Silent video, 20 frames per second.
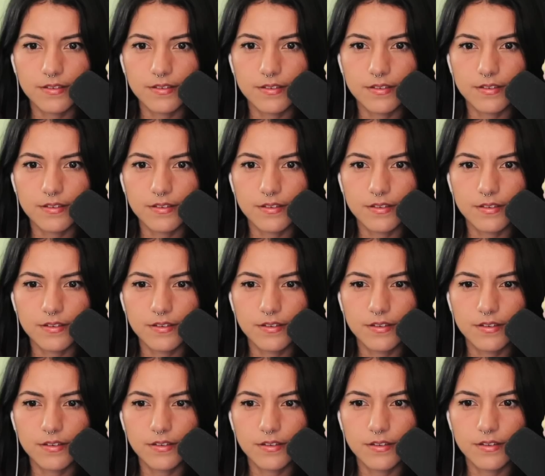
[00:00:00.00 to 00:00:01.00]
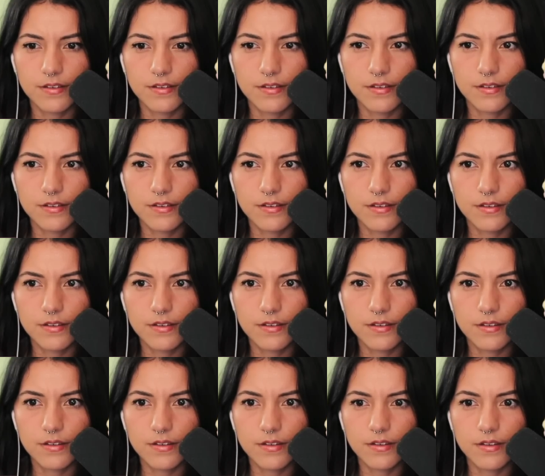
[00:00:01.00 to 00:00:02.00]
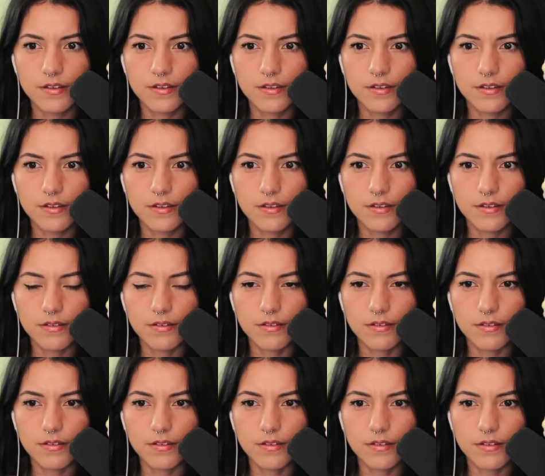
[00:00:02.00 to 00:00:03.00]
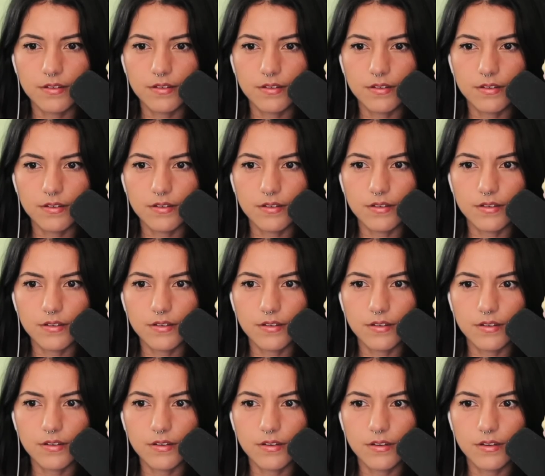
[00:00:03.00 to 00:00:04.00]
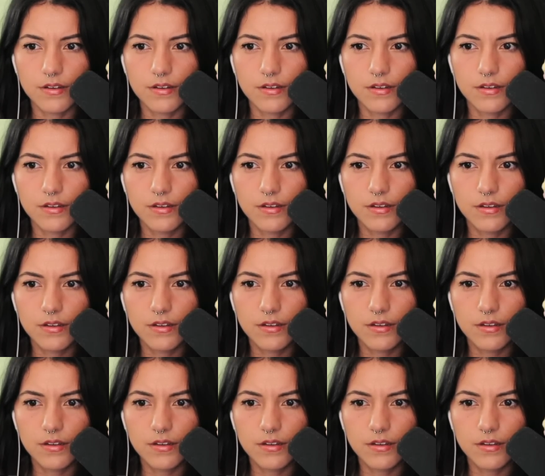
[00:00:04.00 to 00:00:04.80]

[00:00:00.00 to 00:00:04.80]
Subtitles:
(silence)